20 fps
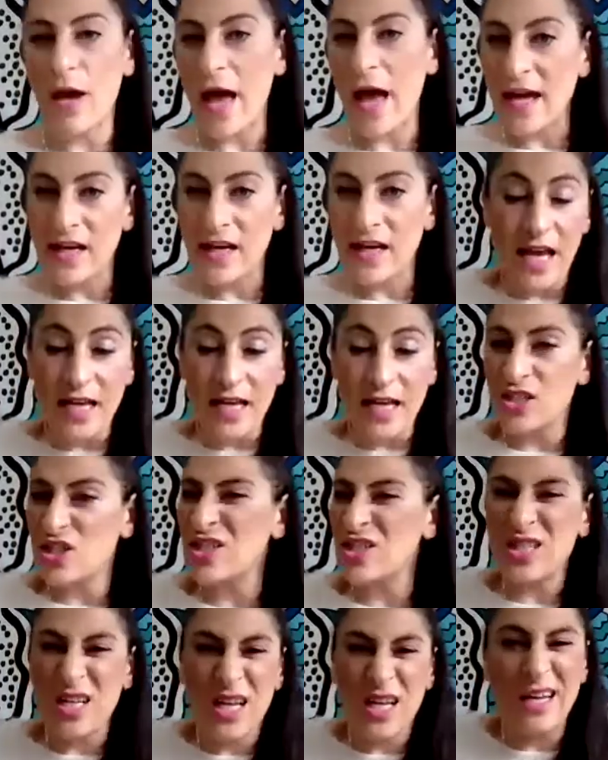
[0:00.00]
And it's
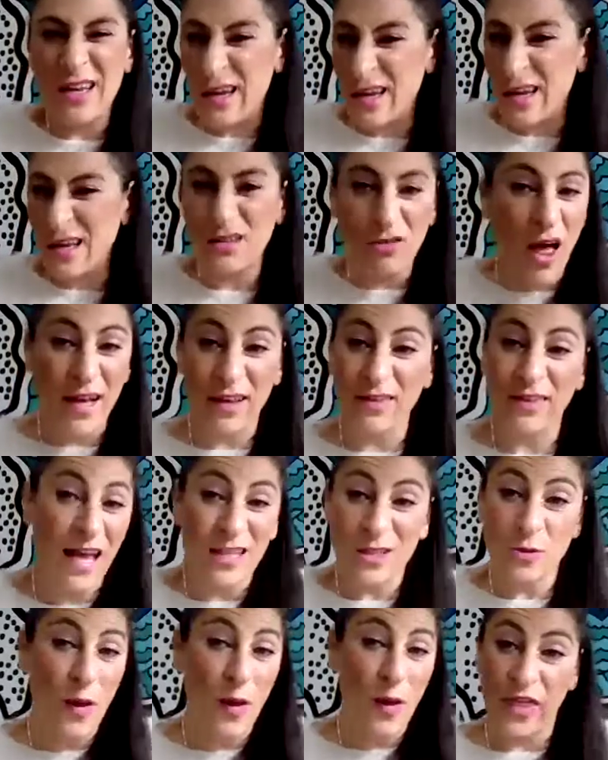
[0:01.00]
just
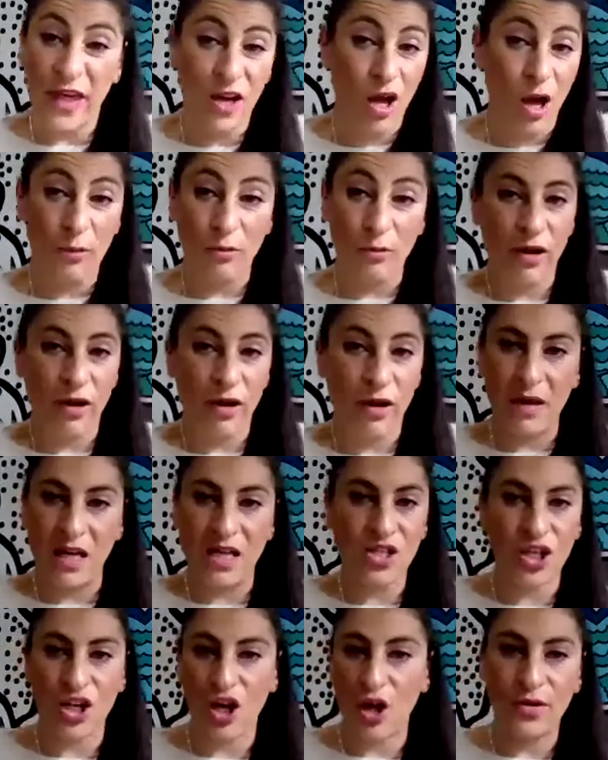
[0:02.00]
that's one thing I would
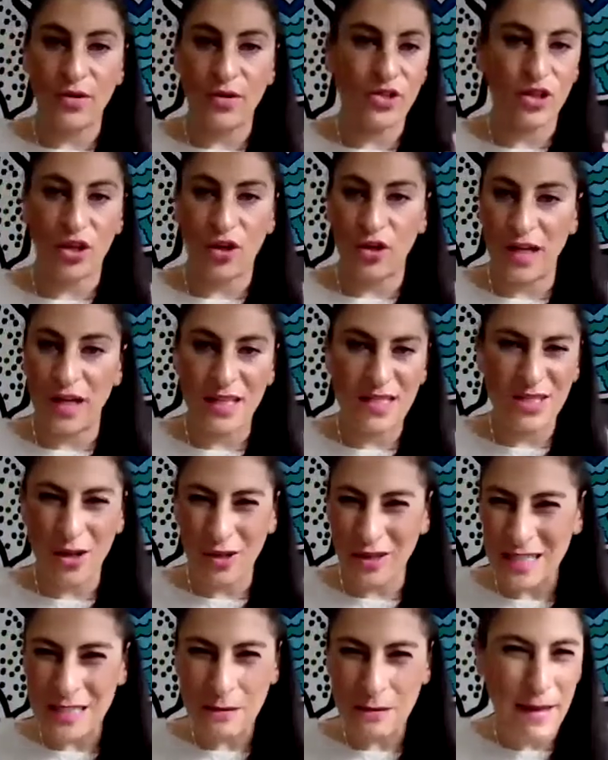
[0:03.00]
recommend you go and do. It's
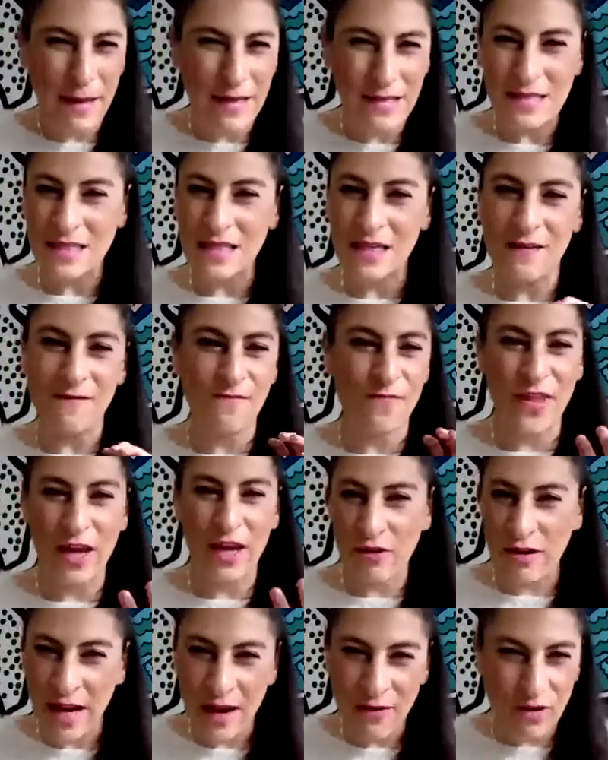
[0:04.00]
not expensive. Yeah.
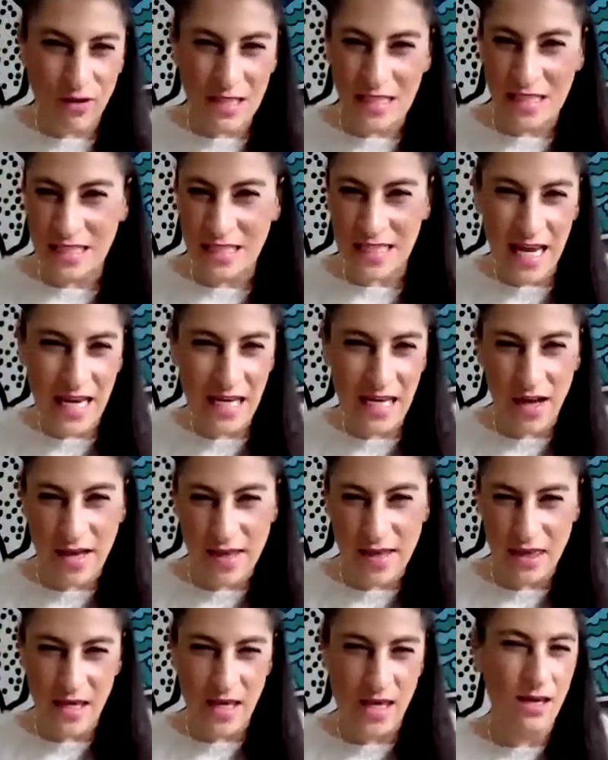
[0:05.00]
They're in every state. I
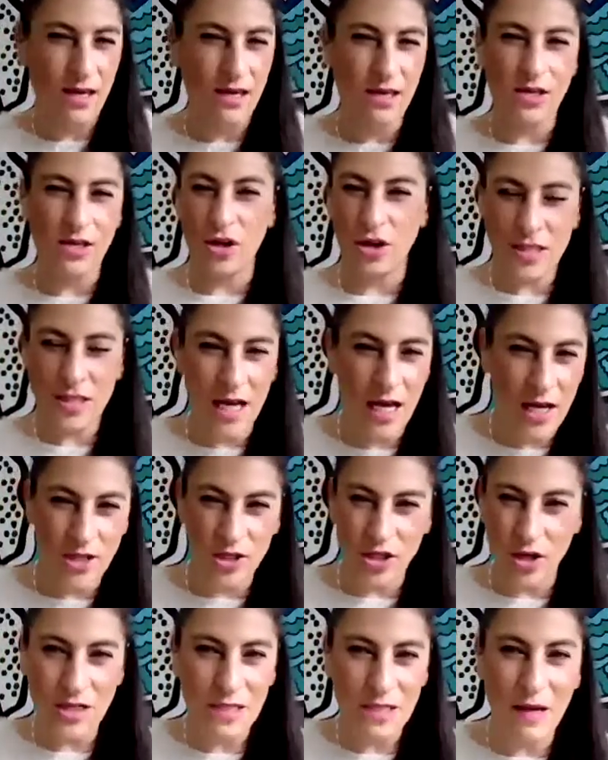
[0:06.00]
think,
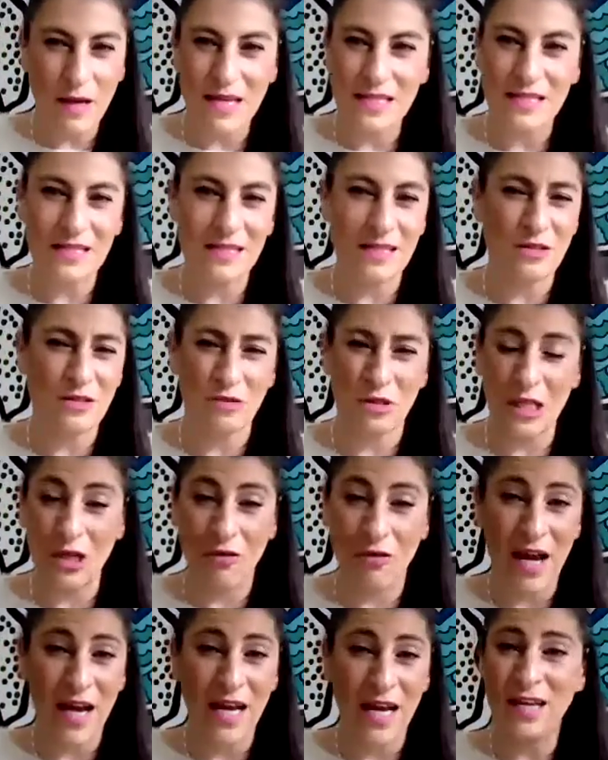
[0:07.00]
Toastmasters is really
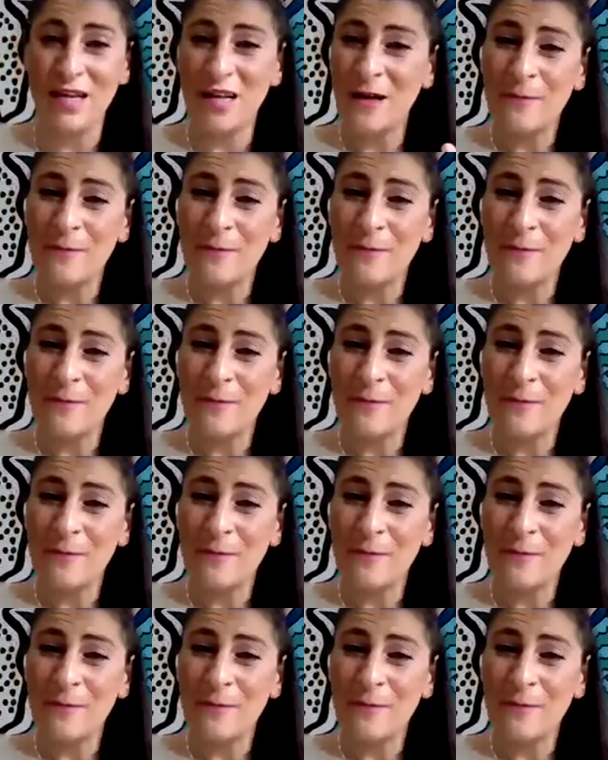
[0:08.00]
great.